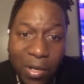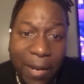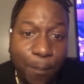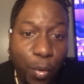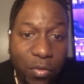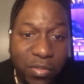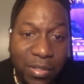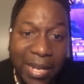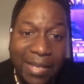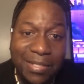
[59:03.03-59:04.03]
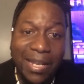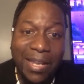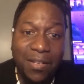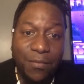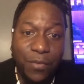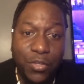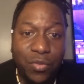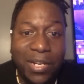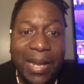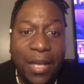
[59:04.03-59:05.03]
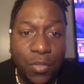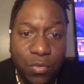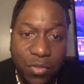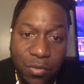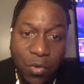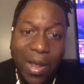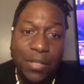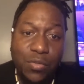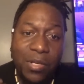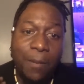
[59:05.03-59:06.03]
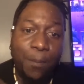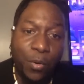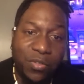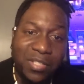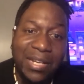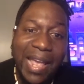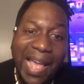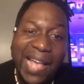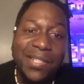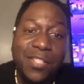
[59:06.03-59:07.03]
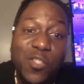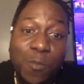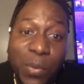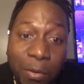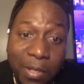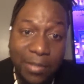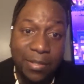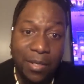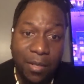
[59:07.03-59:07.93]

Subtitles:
that person as an individual that I used to know. I saw that person as a spirit.